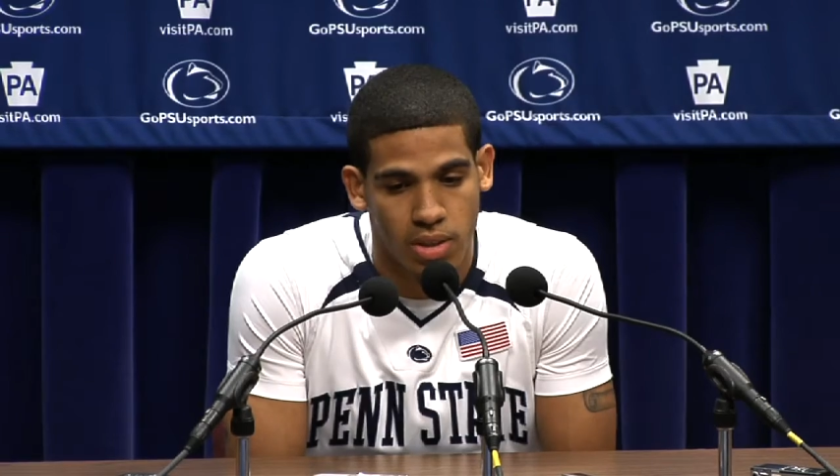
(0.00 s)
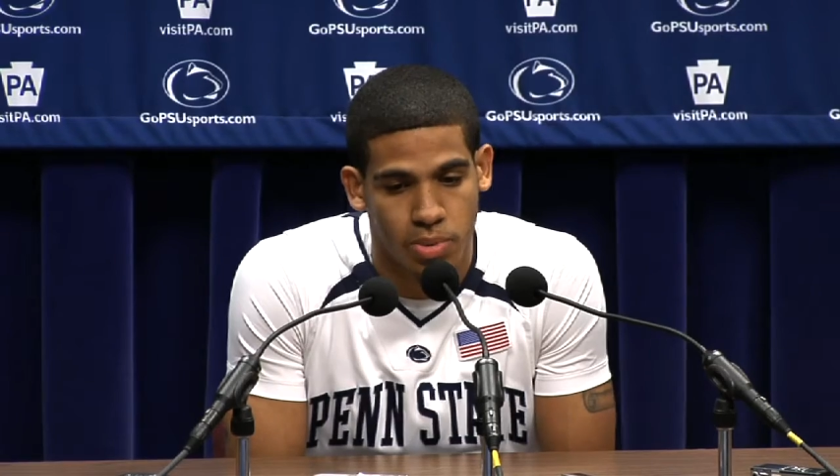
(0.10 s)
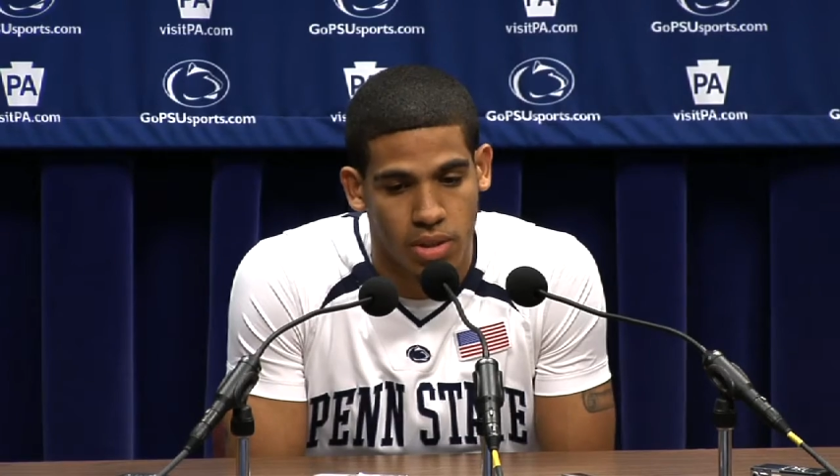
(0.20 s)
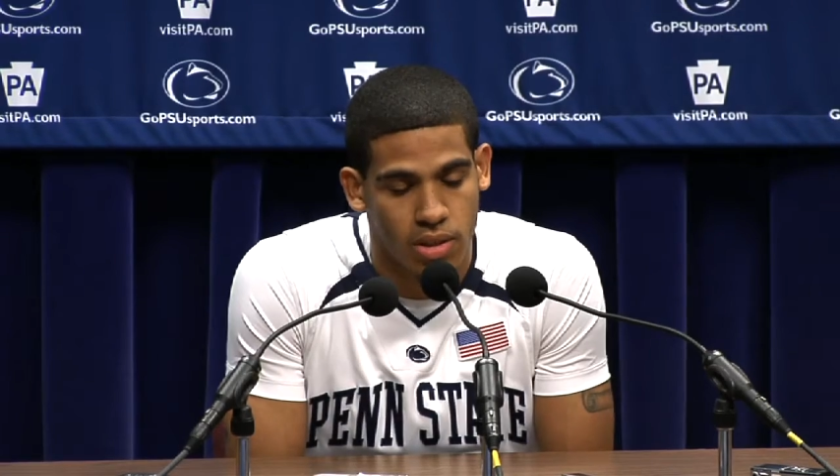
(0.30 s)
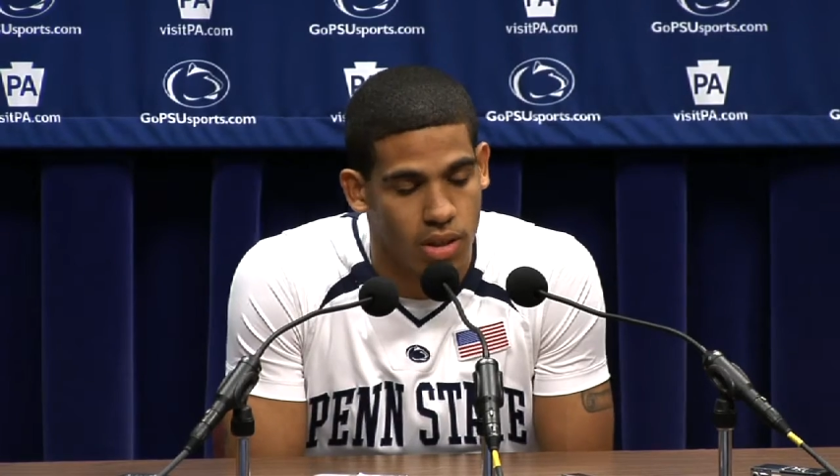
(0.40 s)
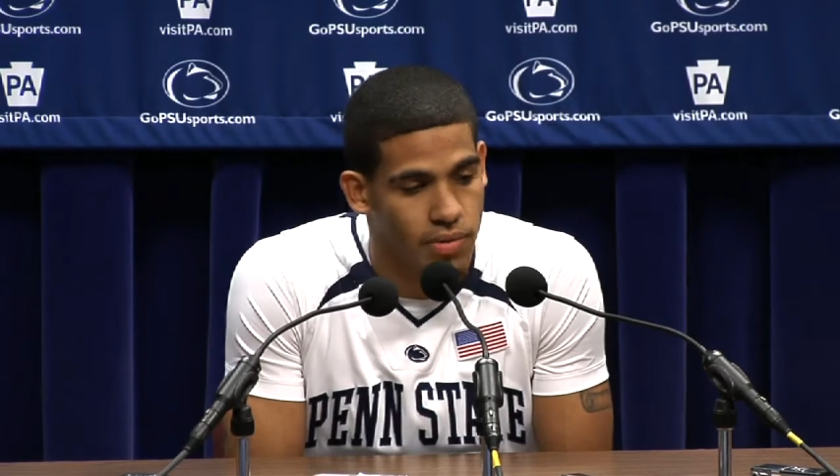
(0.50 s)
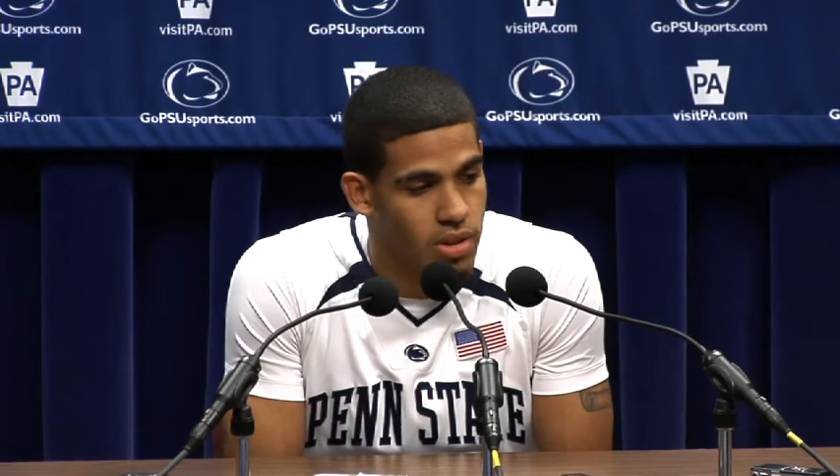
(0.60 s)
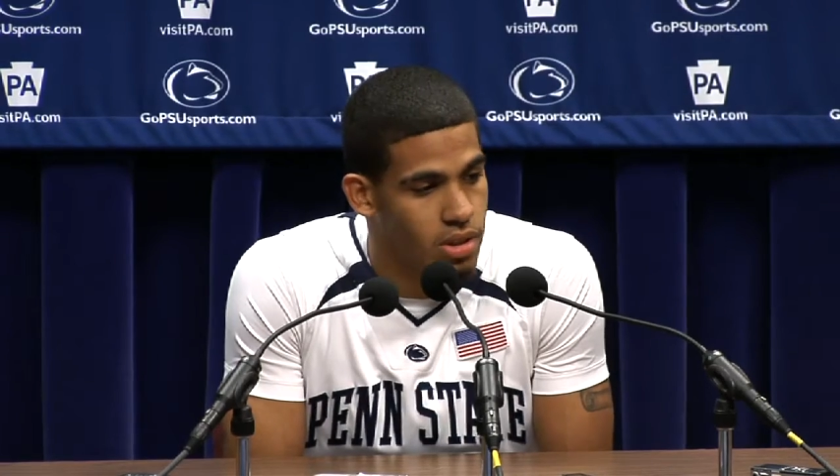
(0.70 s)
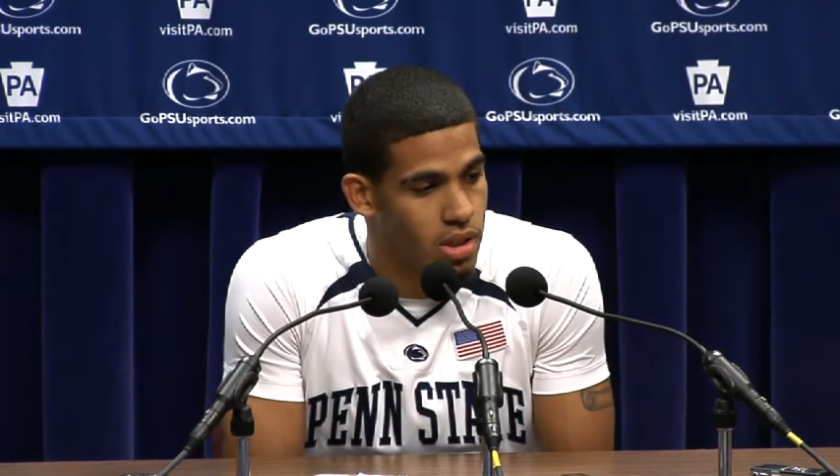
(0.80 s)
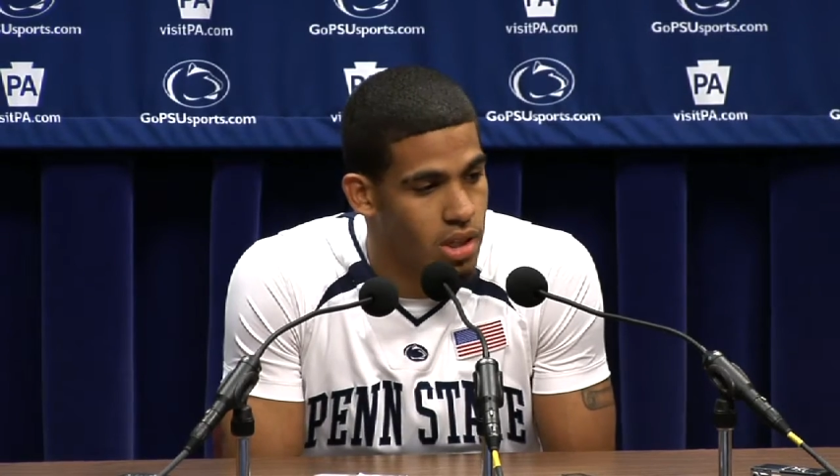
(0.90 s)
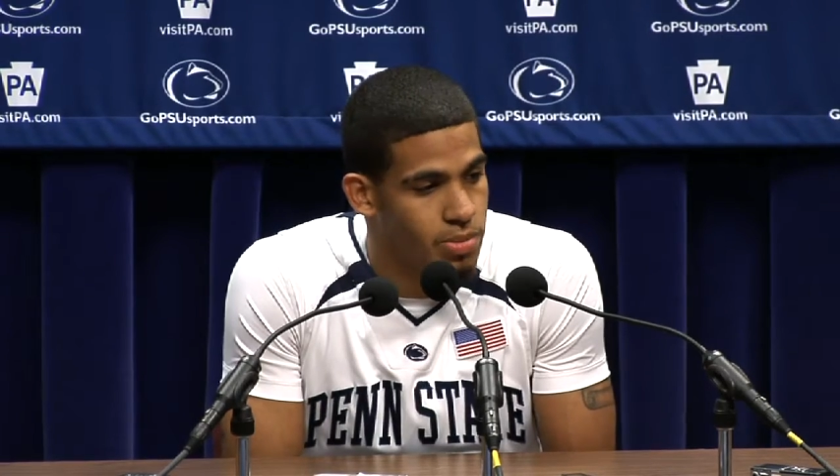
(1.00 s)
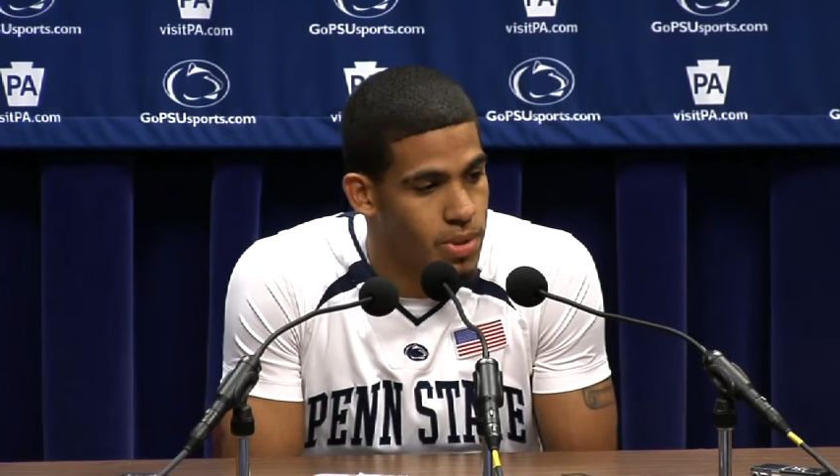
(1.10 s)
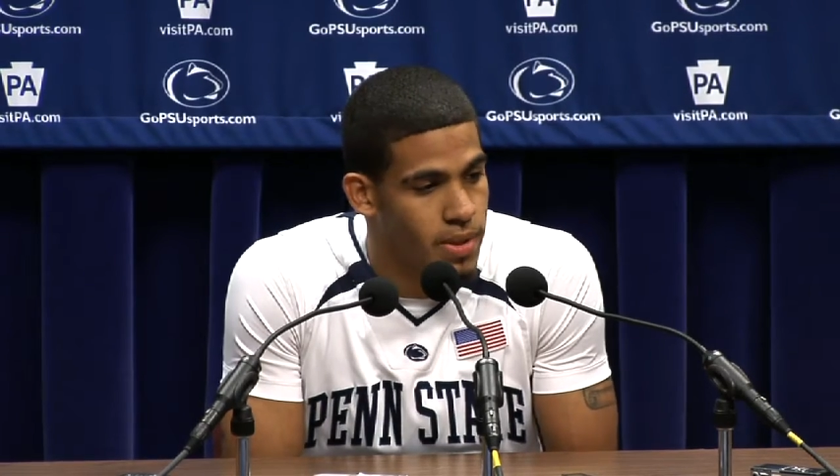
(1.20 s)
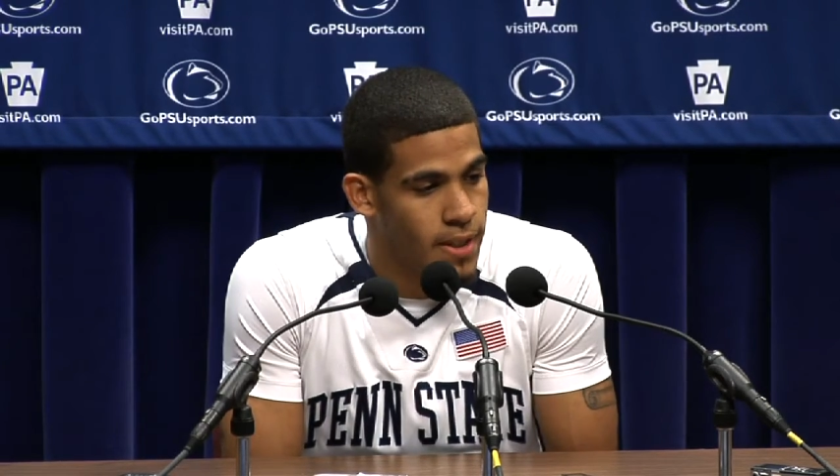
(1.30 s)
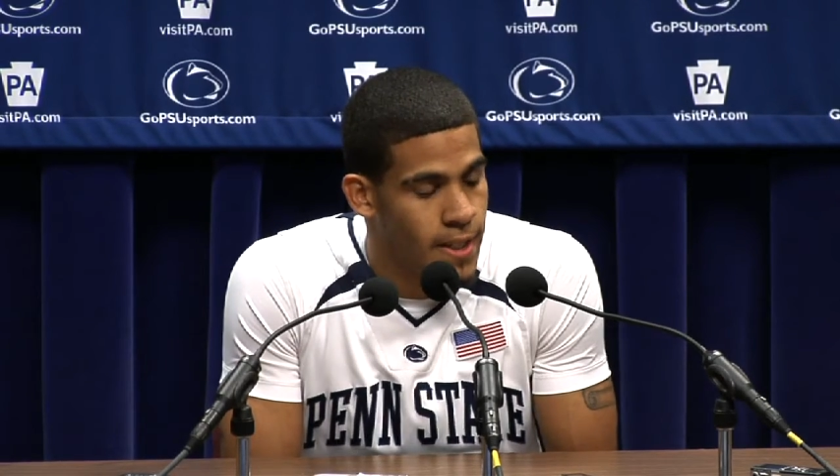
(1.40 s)
been the toughest
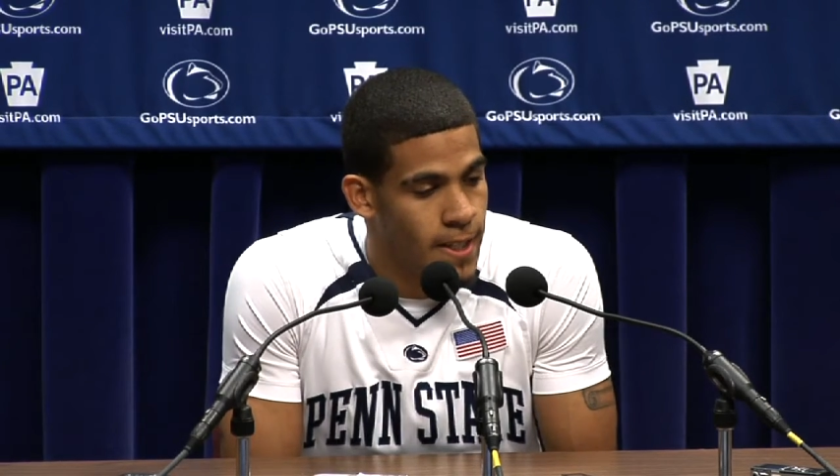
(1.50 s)
adjustment,